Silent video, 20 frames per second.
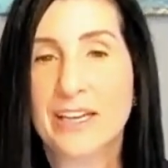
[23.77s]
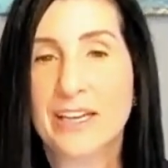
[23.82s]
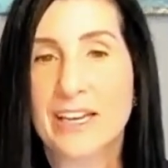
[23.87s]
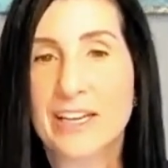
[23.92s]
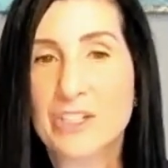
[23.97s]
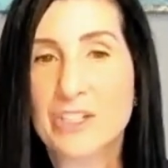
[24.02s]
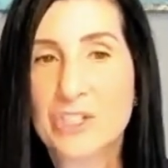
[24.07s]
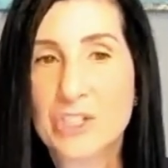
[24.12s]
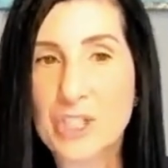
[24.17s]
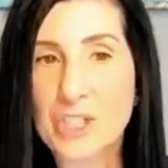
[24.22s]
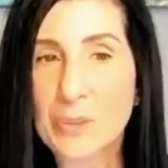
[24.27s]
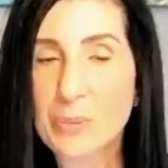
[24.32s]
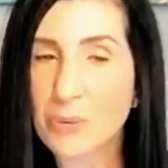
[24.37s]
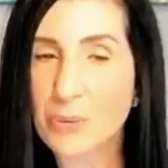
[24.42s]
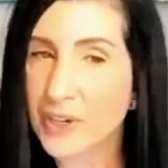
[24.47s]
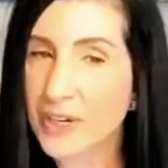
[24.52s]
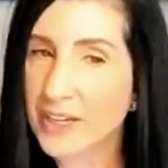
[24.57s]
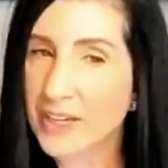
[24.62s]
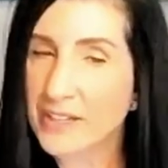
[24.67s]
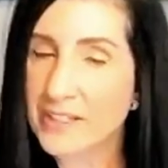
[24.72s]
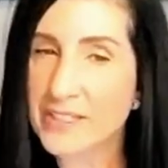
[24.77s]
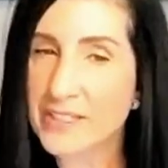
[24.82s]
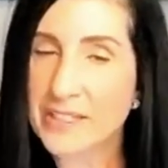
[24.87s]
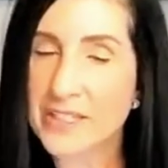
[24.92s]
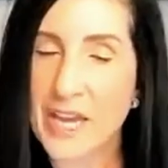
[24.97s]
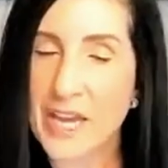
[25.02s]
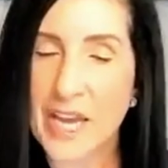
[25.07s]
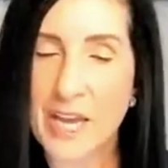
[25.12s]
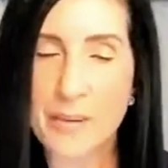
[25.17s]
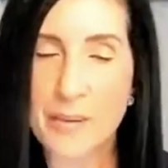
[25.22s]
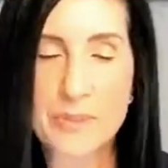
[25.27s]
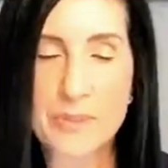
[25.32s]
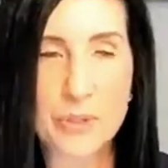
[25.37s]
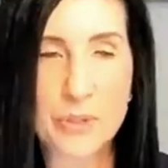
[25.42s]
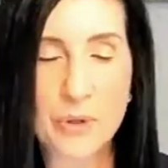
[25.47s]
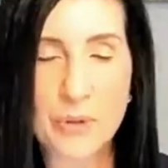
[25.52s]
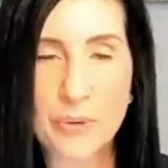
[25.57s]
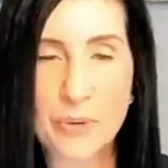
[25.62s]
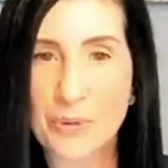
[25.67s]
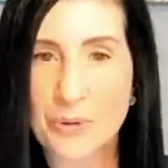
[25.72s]
And she brings, I am
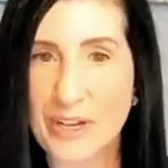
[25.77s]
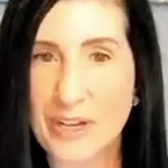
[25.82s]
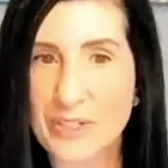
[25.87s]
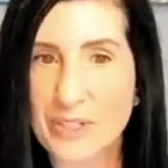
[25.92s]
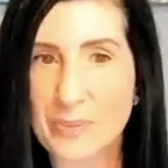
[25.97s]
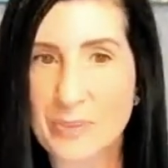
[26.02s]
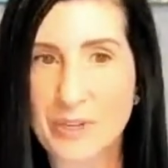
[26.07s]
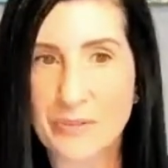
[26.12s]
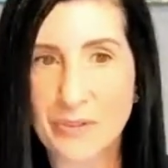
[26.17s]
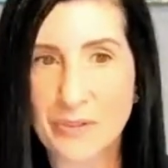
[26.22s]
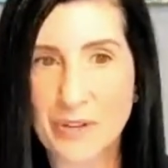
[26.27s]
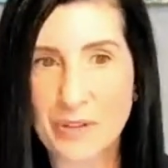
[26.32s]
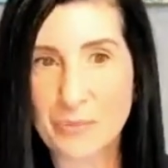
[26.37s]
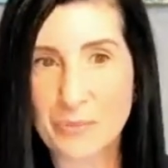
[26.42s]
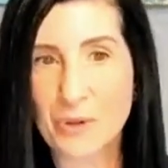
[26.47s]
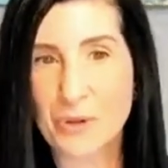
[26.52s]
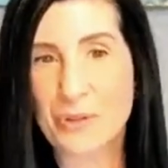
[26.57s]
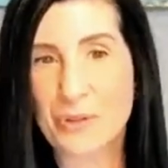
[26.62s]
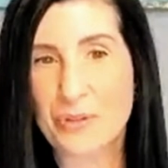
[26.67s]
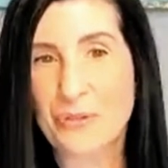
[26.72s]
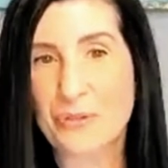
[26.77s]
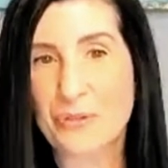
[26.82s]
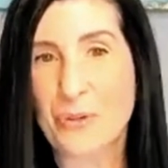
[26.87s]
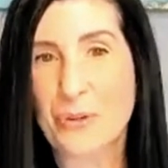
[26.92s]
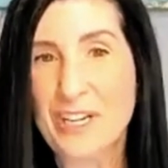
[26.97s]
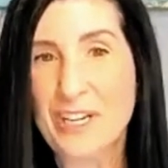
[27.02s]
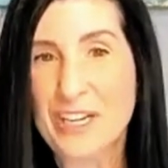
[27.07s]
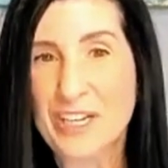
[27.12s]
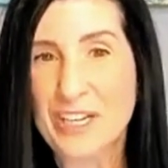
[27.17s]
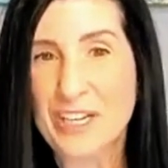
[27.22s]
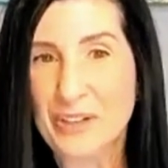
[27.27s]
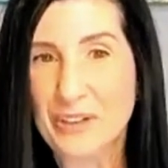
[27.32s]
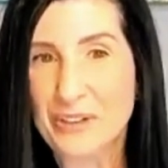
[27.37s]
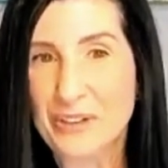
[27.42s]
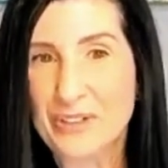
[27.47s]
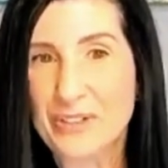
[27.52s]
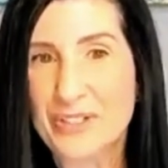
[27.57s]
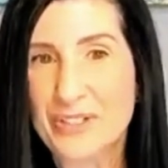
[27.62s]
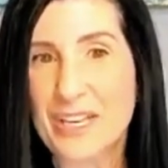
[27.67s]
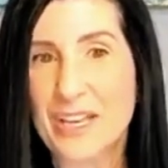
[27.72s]
so impressed, my friend, more than 40
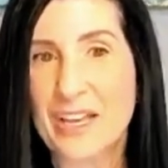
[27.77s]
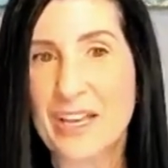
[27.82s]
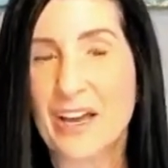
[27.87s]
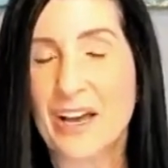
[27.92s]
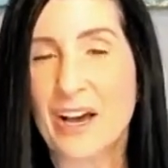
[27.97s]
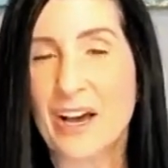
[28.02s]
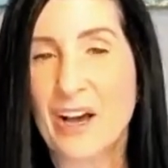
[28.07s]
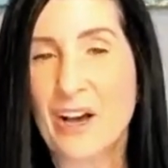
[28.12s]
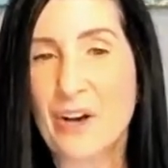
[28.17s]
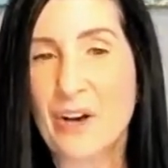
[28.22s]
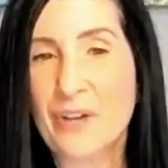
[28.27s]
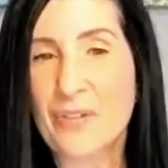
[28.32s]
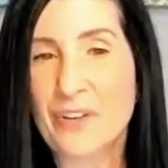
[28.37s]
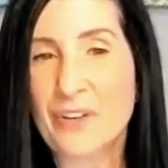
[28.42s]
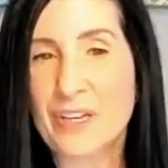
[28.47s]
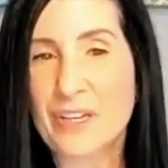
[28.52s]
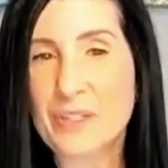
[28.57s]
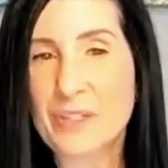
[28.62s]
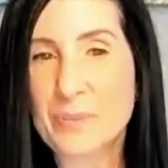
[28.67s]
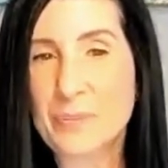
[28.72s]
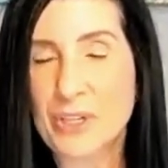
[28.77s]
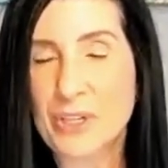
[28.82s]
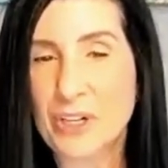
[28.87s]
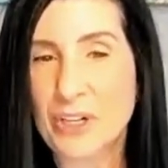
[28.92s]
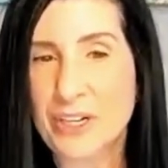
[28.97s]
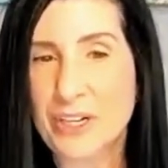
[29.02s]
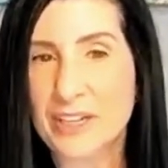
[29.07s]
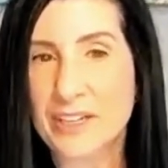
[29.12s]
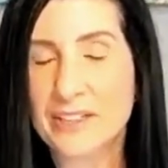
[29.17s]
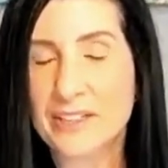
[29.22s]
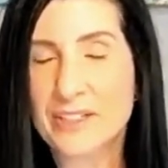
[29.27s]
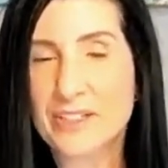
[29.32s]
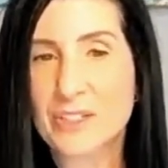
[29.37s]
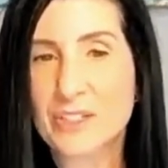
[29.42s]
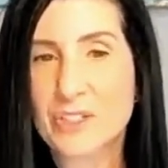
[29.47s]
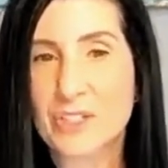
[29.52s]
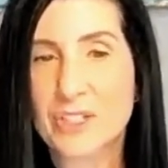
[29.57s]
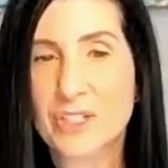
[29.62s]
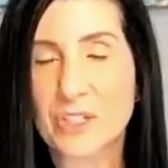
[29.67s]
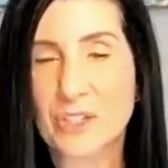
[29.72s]
years of
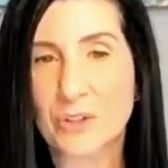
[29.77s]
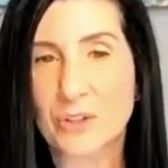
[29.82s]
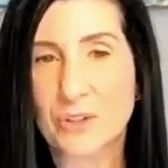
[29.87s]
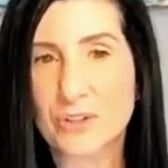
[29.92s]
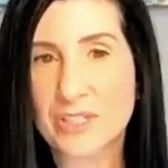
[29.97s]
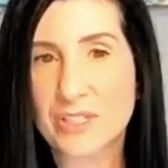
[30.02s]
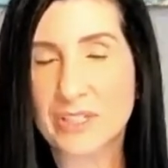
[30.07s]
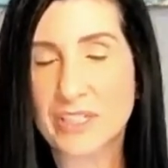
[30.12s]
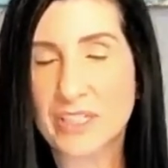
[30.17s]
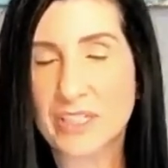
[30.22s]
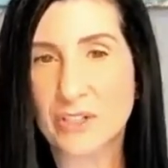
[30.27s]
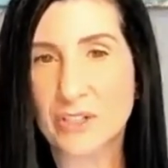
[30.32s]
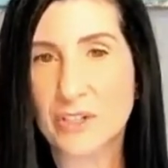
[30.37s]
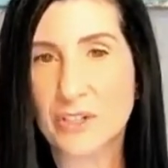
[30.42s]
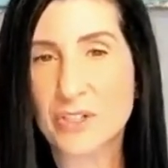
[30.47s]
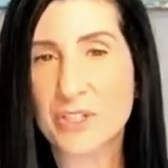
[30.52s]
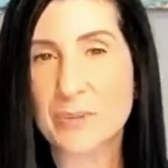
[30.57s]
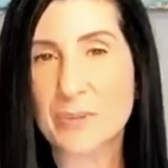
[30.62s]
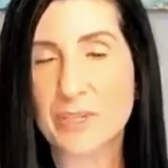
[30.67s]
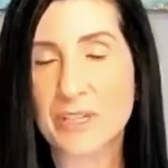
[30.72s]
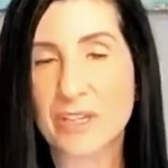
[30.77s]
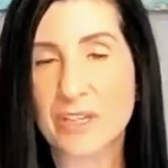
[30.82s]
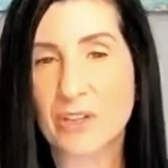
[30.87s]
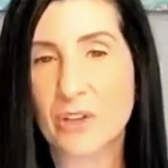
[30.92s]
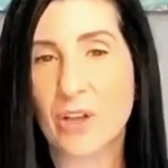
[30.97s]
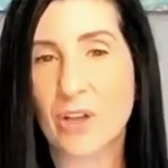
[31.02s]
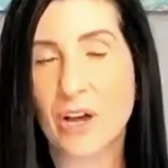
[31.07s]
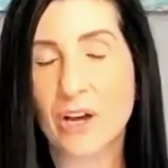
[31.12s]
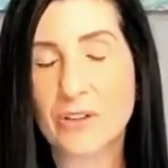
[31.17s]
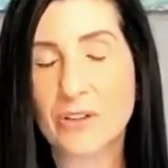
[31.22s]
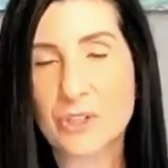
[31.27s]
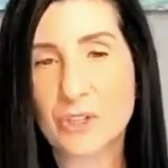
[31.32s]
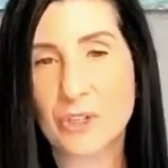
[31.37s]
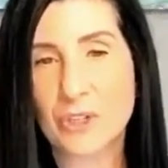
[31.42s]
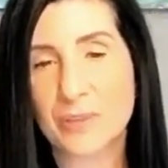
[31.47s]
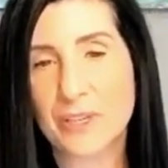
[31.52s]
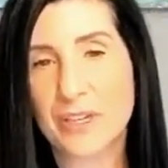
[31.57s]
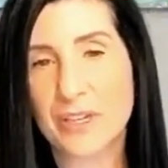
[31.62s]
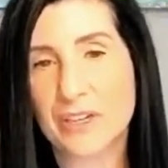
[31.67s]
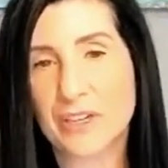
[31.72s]
experience. She is a nurse leader. She's been in the
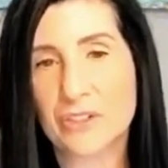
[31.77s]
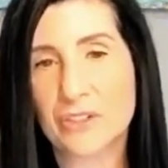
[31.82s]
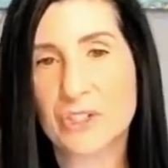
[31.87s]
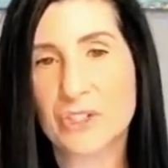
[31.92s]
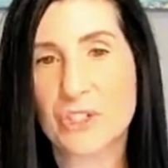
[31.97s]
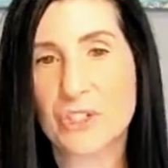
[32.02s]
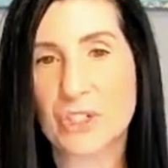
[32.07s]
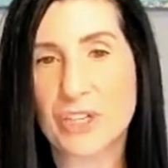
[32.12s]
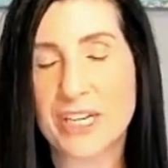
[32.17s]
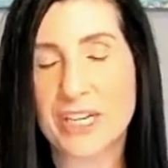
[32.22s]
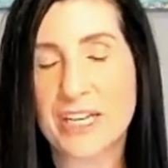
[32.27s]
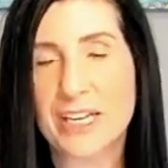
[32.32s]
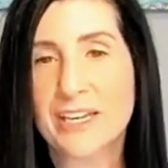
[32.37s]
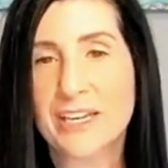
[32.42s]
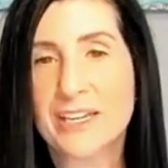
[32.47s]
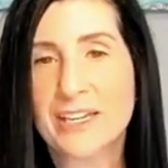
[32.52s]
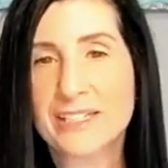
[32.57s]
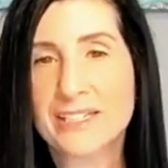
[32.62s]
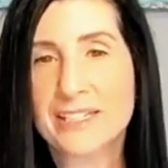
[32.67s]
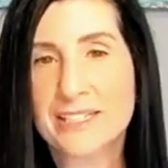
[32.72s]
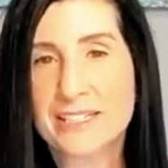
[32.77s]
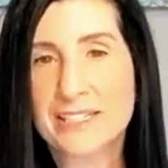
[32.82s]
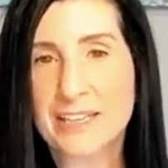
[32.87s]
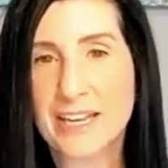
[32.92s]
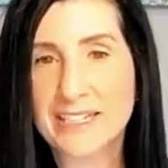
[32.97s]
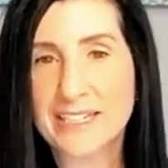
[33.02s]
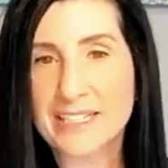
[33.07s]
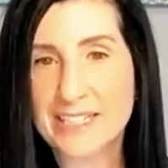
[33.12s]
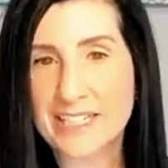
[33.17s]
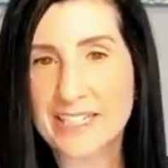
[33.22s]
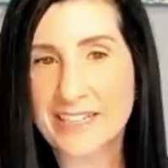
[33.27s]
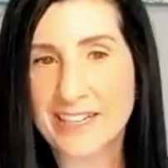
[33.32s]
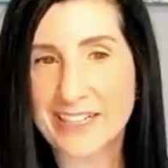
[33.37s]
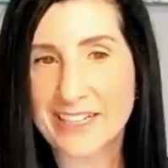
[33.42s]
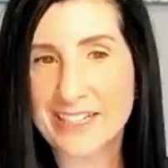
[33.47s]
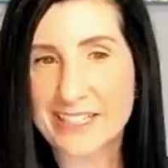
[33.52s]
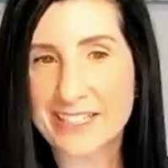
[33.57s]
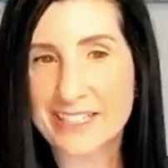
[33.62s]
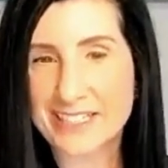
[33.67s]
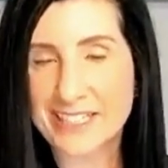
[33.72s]
long-term care industry since
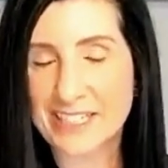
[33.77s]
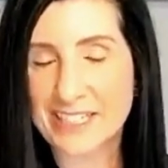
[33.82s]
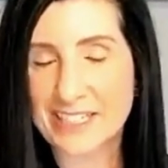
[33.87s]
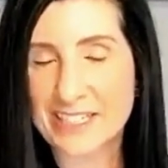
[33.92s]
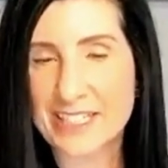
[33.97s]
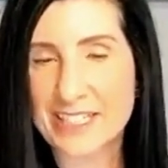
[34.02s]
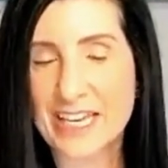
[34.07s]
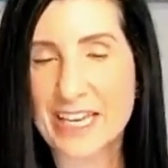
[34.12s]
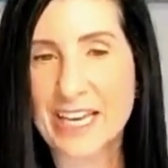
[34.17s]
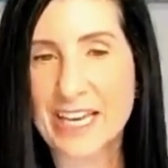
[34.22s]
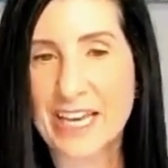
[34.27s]
1996.